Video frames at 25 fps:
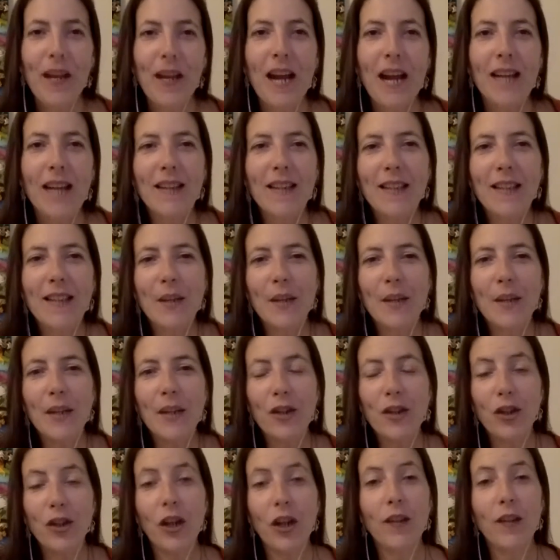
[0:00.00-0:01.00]
And so they
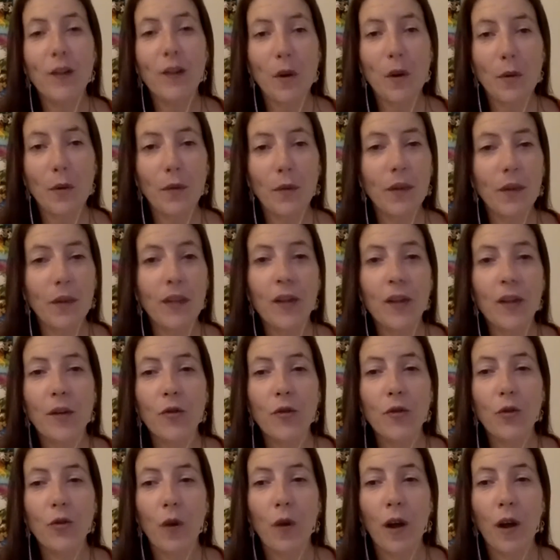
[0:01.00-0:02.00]
shut off and they
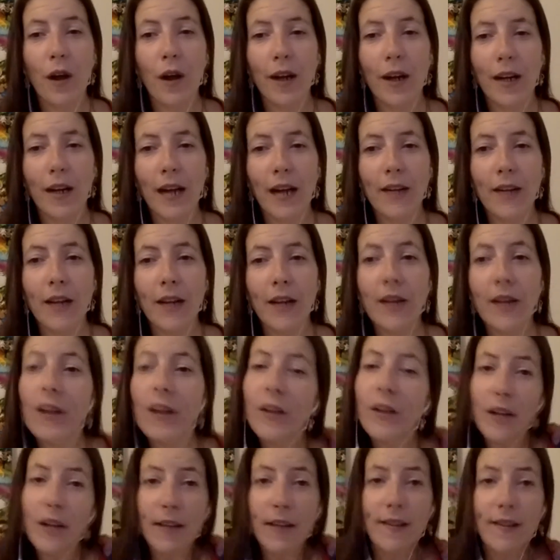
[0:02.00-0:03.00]
don't try. And
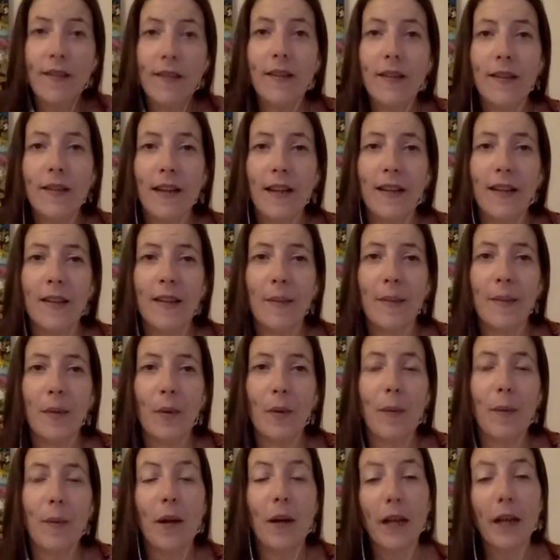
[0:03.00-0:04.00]
that's
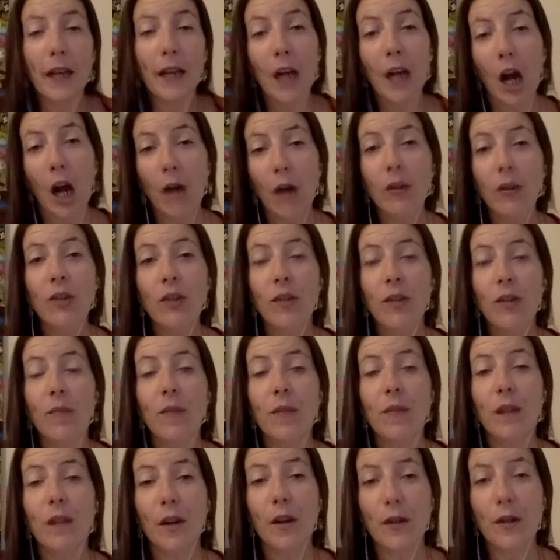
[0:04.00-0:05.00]
understandable, but I encourage them
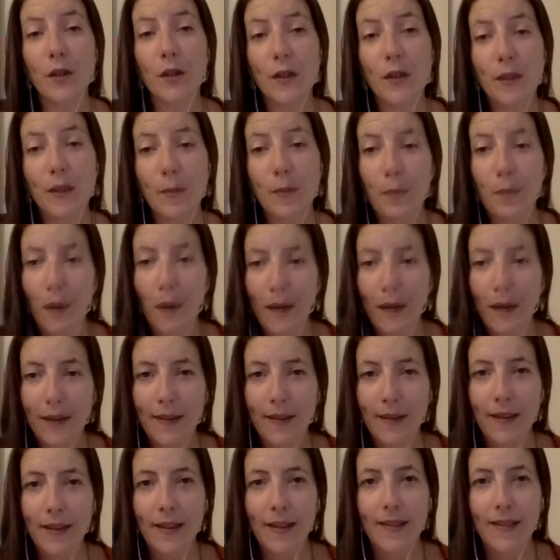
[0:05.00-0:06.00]
to go and do some
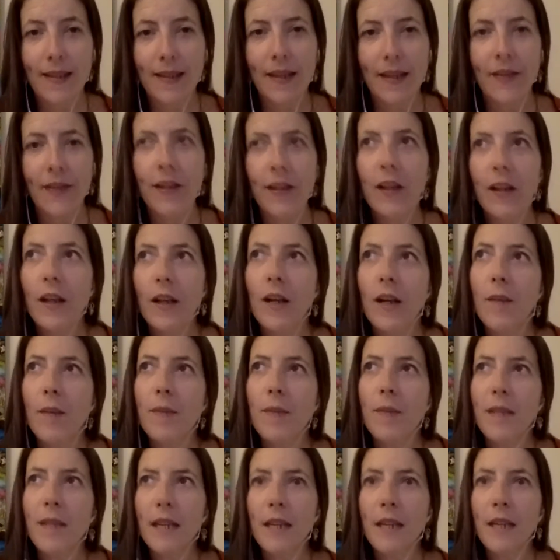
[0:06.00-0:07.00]
practice. And
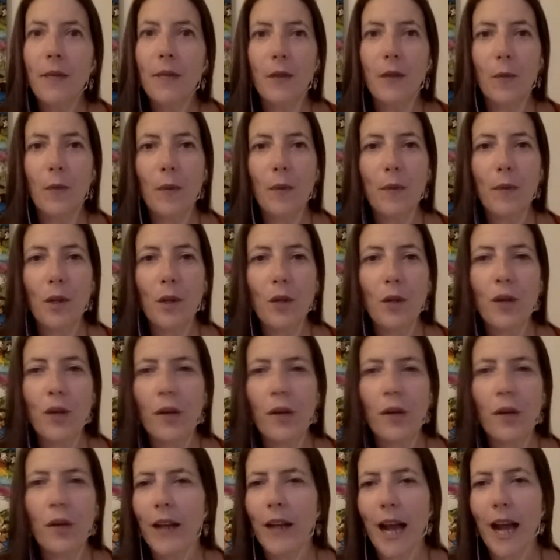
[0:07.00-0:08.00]
particularly for the women who
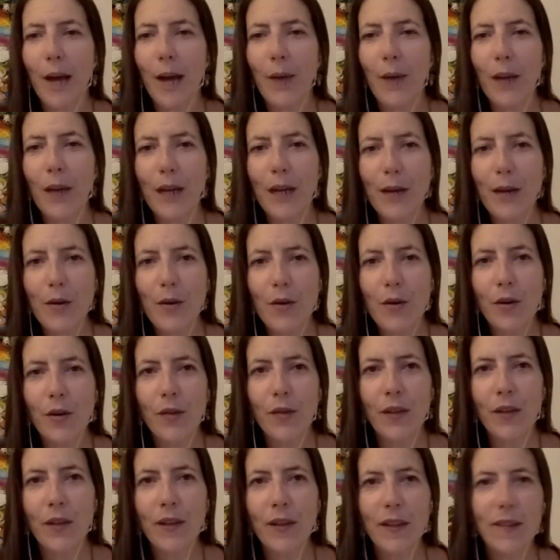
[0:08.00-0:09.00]
don't like how they look,
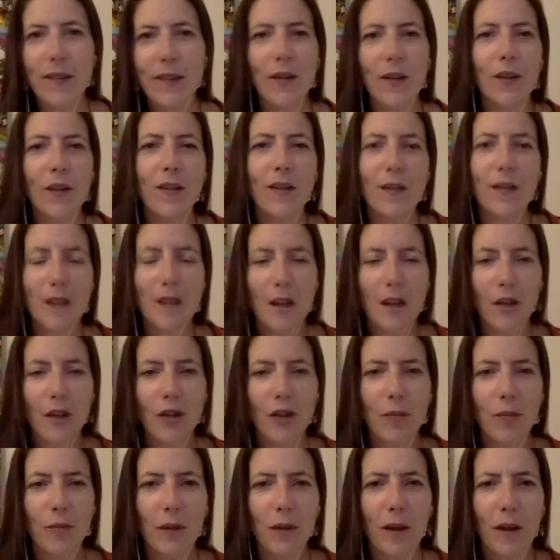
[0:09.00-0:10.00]
then they start to
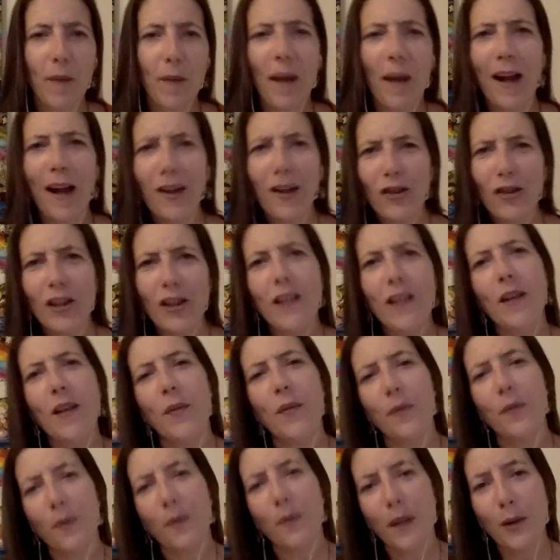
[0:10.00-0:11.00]
touch them and go, but actually they
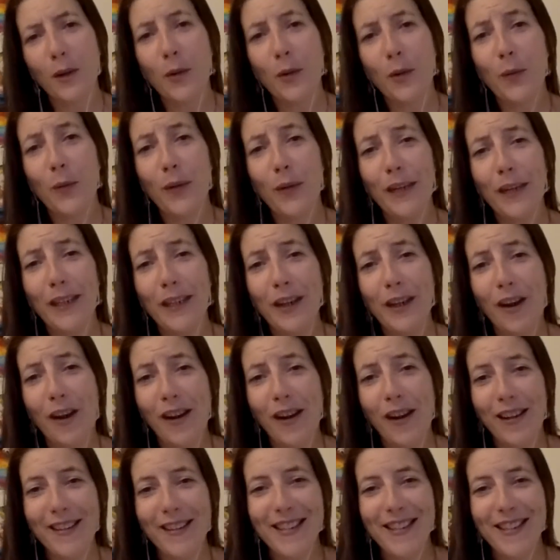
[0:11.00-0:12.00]
feel really
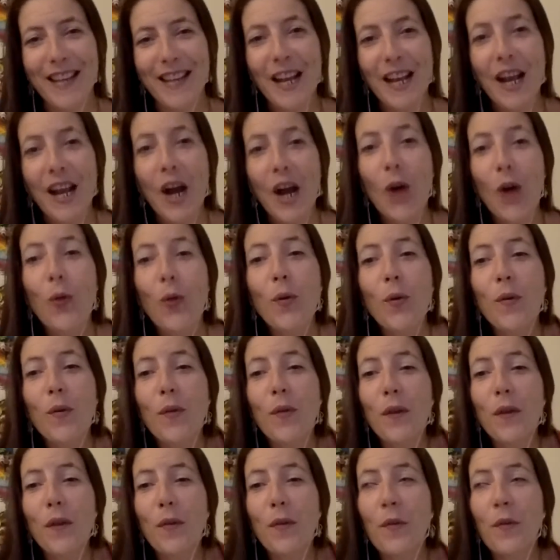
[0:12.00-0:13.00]
nice. Or if
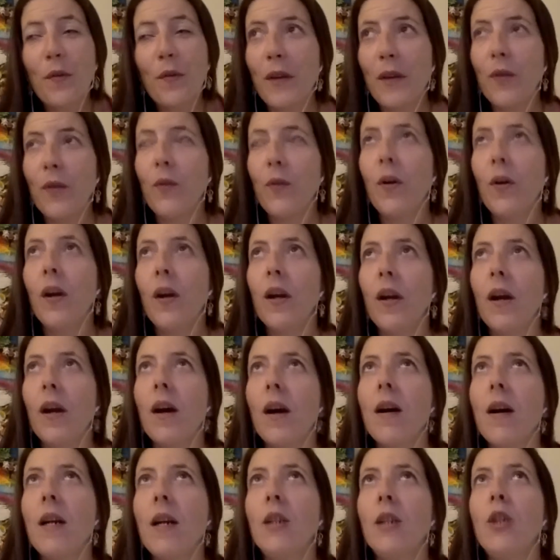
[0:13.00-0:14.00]
they feel
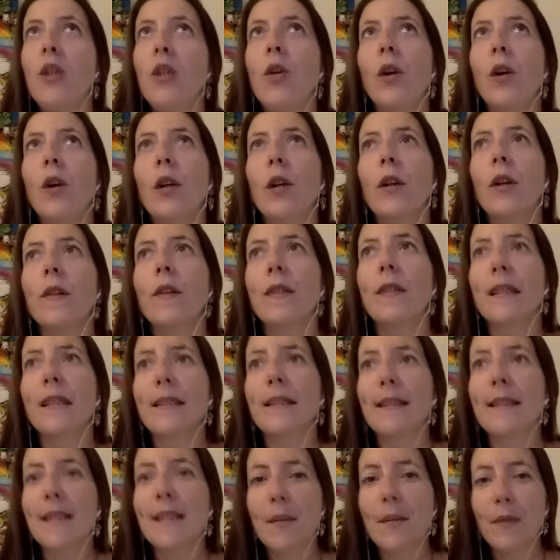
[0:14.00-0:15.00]
not a lot of
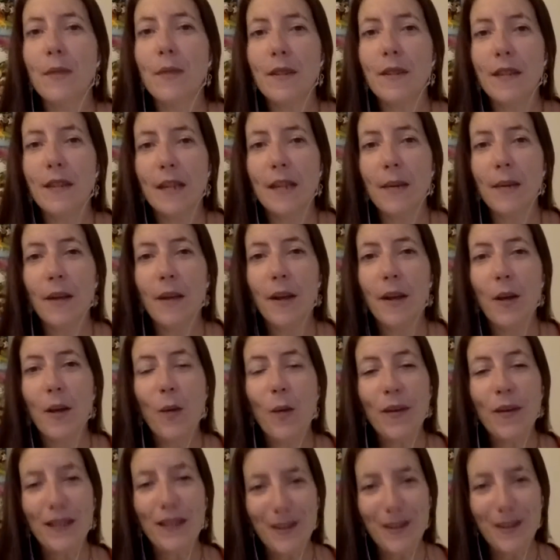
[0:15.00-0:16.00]
sensitivity
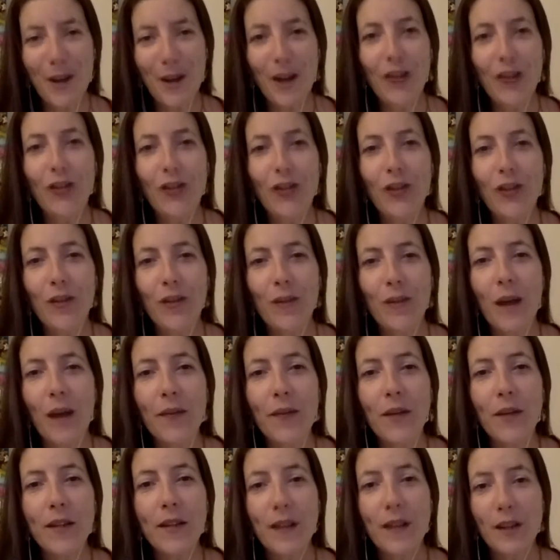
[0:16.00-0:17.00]
when they touch them,
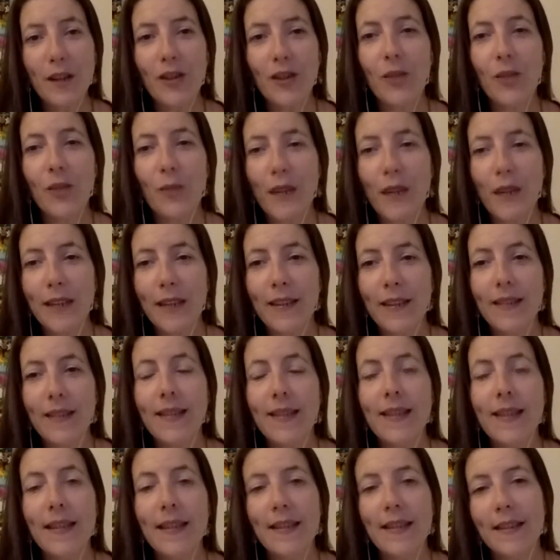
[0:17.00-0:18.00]
and they touch them regularly, the
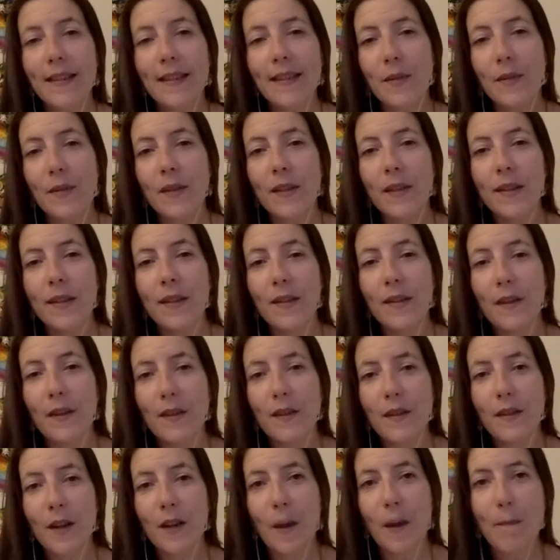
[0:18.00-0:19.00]
sensitivity
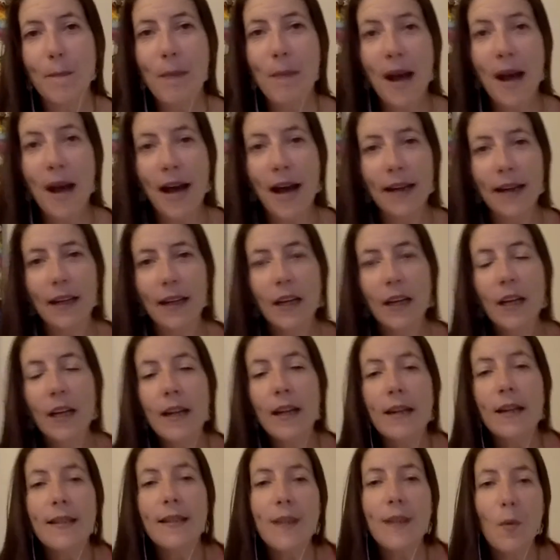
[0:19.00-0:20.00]
starts to come back.
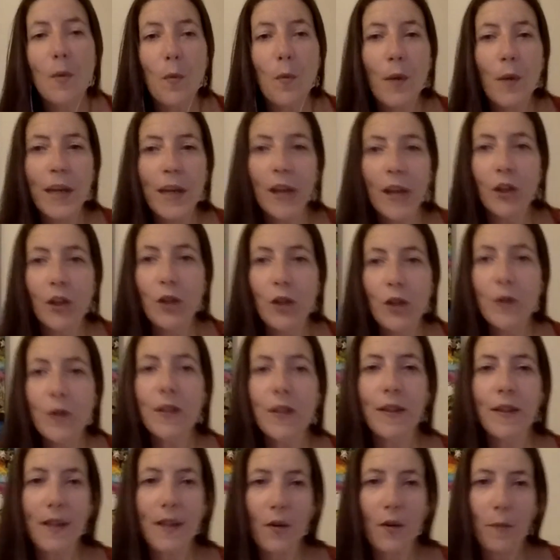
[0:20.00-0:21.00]
So we can use
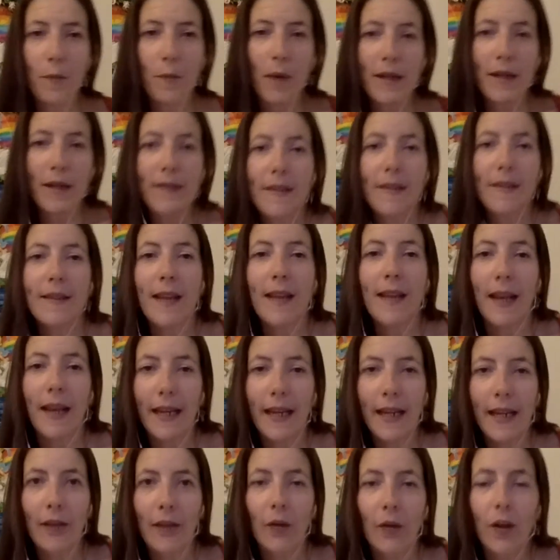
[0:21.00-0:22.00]
our self-practice to
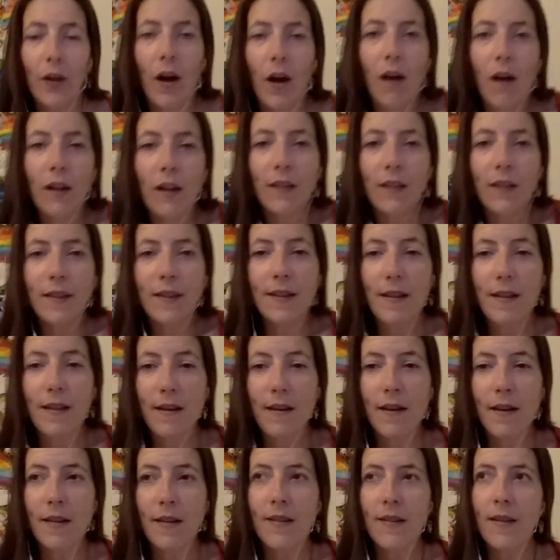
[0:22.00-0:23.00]
heal our
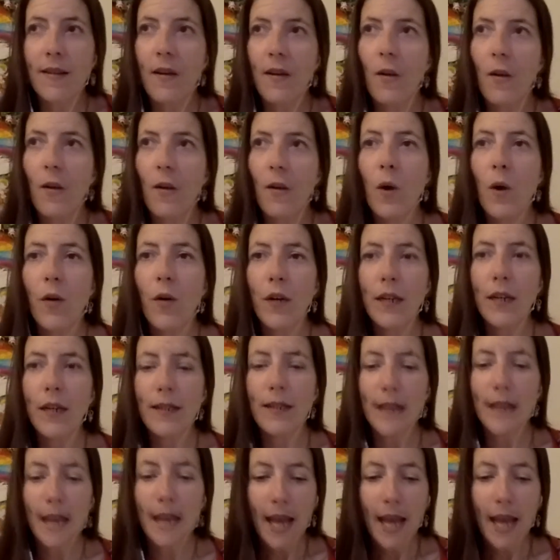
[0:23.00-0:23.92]
concerns, our worries.